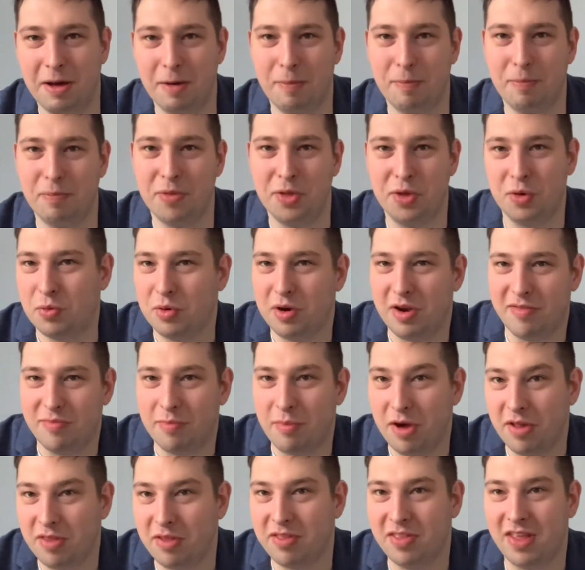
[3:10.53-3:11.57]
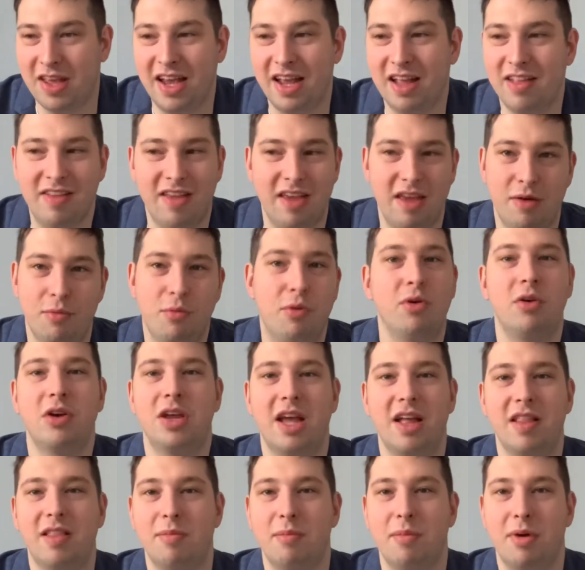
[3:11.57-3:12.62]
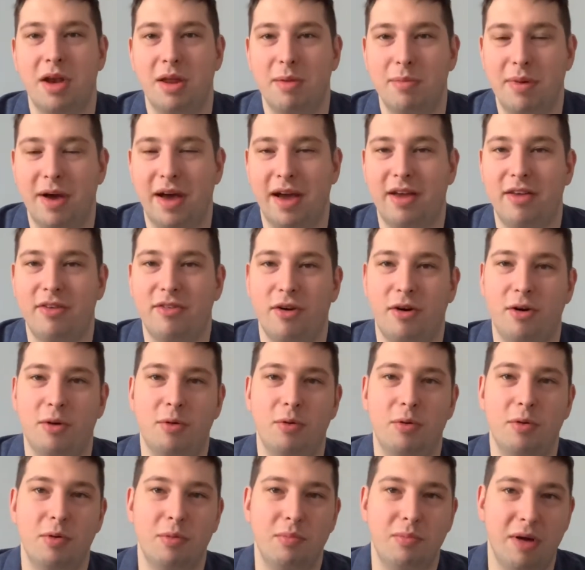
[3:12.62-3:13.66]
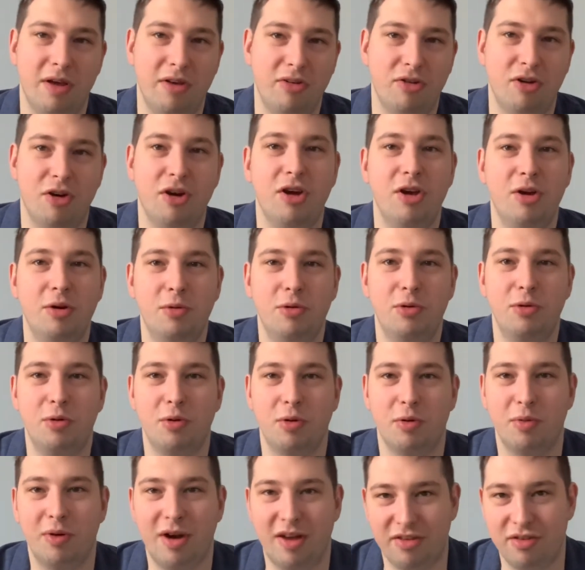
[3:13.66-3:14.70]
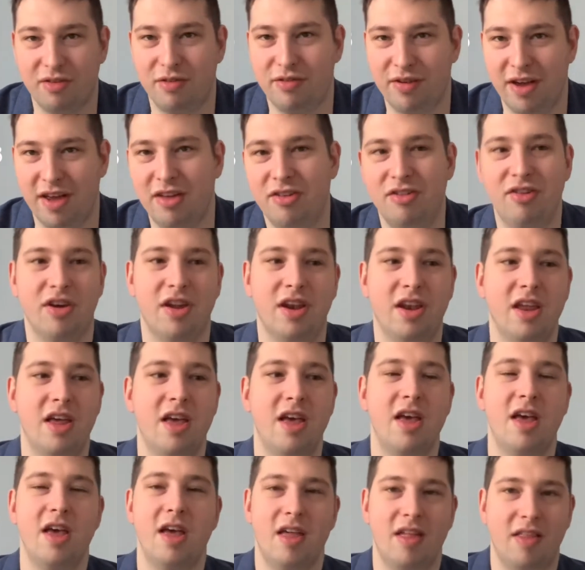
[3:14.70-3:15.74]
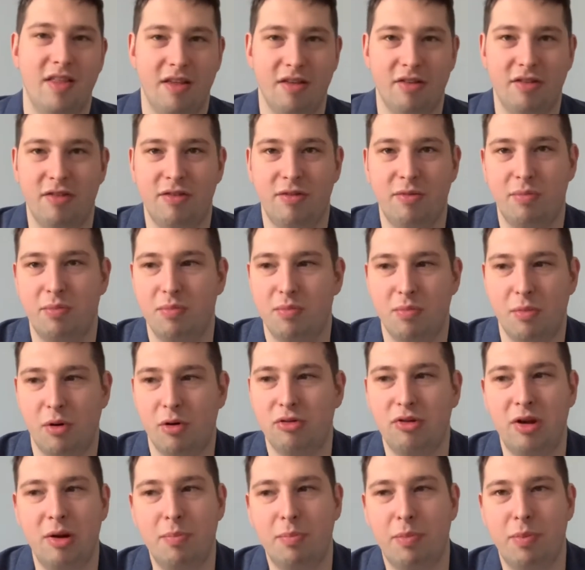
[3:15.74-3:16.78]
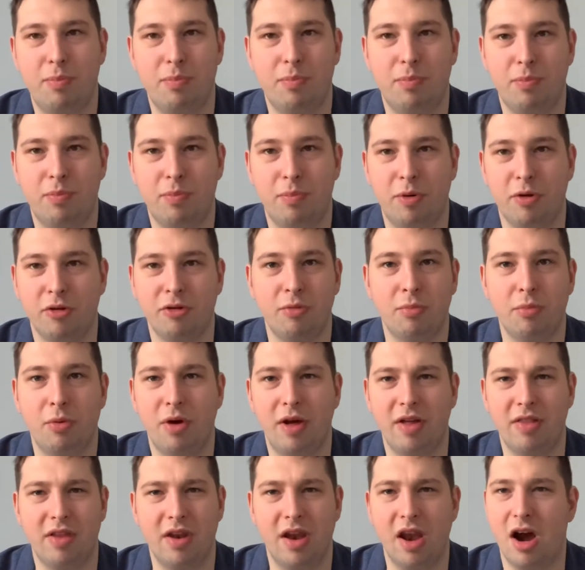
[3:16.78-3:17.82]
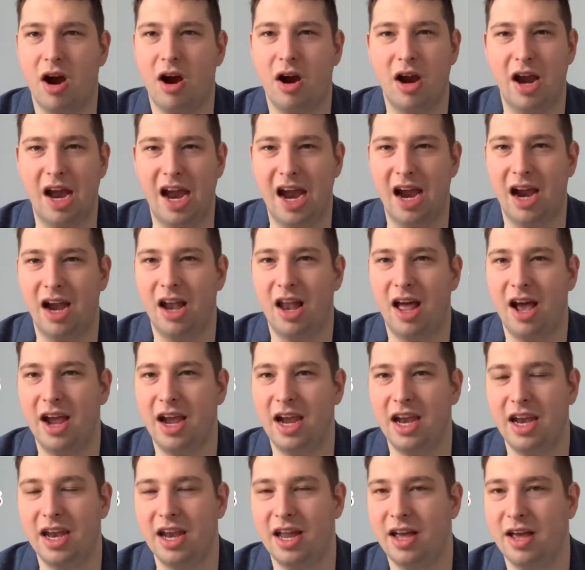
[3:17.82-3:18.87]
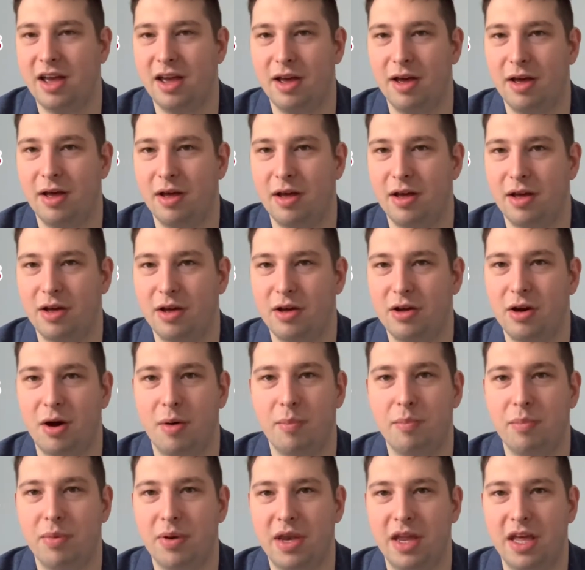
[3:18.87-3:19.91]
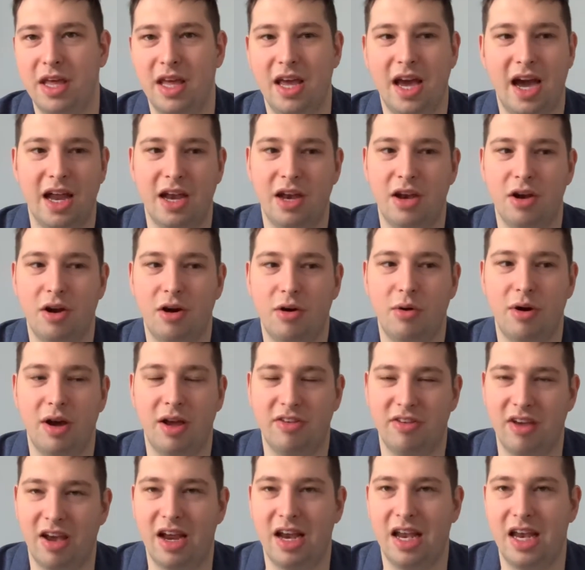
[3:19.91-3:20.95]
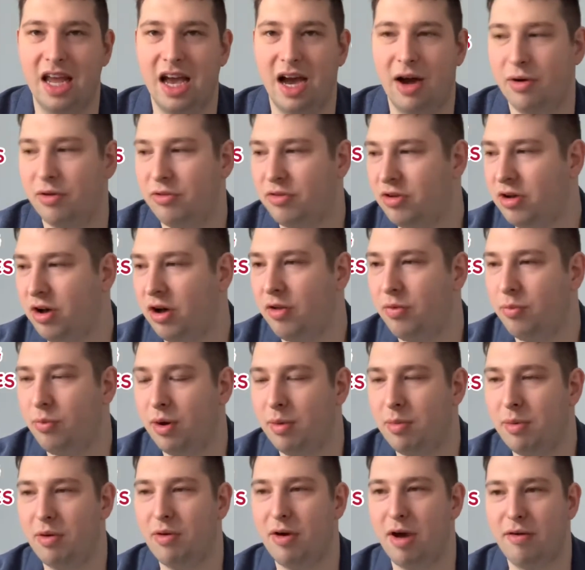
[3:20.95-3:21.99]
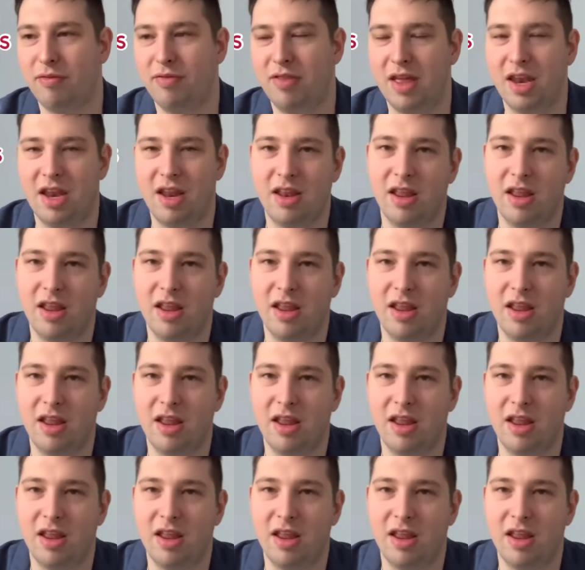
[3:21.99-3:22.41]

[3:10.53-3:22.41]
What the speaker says: you would have bought the ticket and you won't get the money back. So make sure you do a reservation. This is mostly possible at an airline company. I don't know exactly how it's called where my wife did it.